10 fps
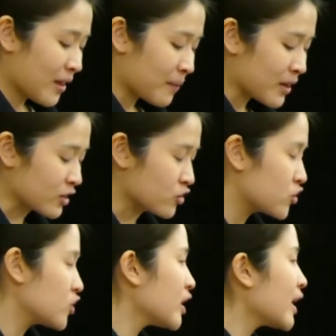but it
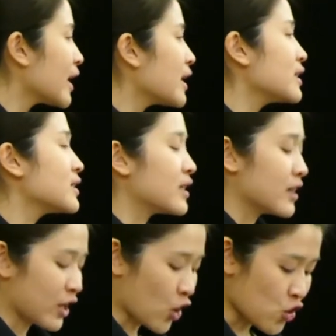truly is
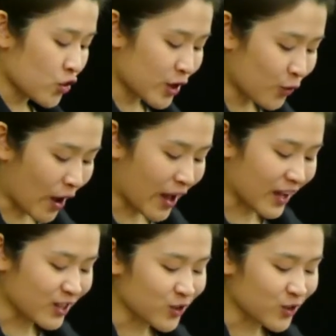the only way